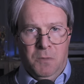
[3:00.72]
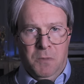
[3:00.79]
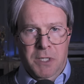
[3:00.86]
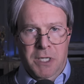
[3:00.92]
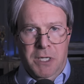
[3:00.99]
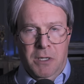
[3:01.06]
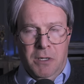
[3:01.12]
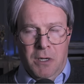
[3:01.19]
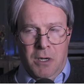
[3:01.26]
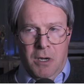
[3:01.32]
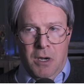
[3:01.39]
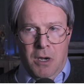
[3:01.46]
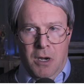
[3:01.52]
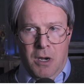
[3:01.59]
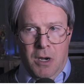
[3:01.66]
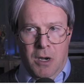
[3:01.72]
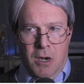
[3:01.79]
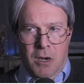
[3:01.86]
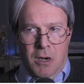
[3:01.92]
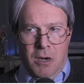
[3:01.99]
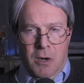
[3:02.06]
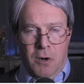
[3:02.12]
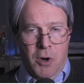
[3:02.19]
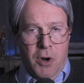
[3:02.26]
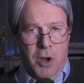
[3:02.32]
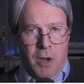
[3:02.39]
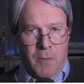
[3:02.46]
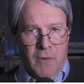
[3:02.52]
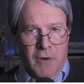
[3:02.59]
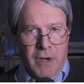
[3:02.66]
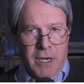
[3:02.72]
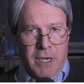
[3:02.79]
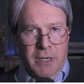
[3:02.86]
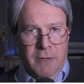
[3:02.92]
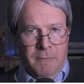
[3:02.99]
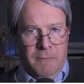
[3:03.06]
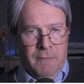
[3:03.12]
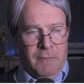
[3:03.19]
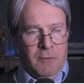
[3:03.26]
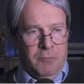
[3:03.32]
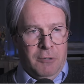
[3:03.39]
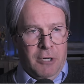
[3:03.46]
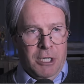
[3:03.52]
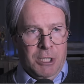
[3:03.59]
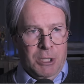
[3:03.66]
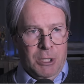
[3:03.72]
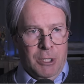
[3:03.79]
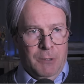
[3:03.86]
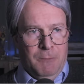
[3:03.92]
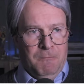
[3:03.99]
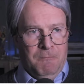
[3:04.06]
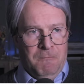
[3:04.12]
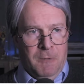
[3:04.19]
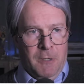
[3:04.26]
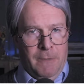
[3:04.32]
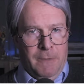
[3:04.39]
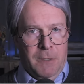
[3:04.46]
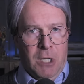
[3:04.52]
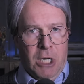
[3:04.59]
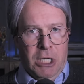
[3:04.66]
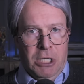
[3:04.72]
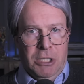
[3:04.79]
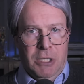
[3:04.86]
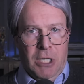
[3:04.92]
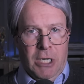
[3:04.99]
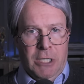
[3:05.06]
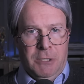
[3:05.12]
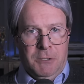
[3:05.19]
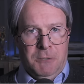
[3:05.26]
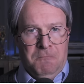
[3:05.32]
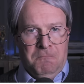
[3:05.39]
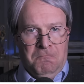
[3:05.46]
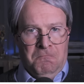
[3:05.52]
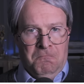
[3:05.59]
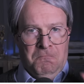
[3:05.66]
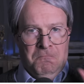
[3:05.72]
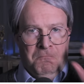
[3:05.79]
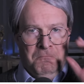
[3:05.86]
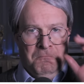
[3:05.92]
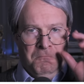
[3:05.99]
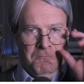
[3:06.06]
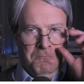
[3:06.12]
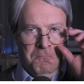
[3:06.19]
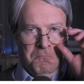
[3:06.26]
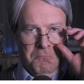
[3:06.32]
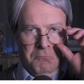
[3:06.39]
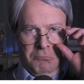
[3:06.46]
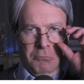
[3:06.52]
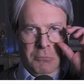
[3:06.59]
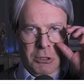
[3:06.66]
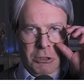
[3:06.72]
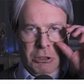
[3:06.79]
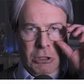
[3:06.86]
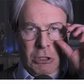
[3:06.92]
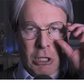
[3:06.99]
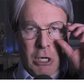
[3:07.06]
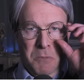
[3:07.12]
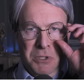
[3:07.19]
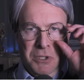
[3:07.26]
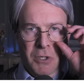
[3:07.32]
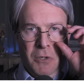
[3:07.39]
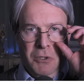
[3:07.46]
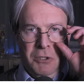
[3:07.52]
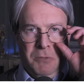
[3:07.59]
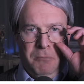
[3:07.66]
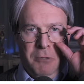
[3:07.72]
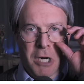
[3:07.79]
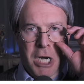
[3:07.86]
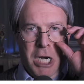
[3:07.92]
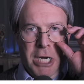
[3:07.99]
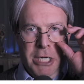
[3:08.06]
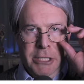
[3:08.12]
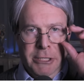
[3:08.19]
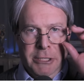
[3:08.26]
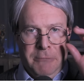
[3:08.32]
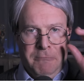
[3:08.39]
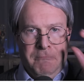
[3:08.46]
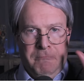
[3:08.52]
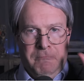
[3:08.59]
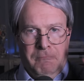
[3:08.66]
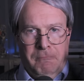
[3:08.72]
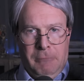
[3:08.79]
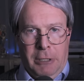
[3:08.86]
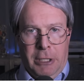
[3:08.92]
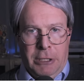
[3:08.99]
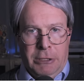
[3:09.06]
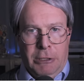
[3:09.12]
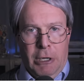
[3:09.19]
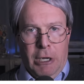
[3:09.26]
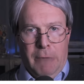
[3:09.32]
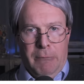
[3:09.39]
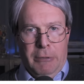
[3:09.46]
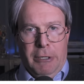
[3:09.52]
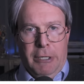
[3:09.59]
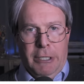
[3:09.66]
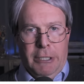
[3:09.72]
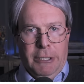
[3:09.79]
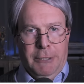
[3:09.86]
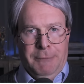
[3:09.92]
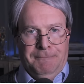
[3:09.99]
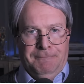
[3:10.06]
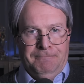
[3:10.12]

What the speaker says: to be our nominee for President of the United States. It should come as no surprise that as nominee,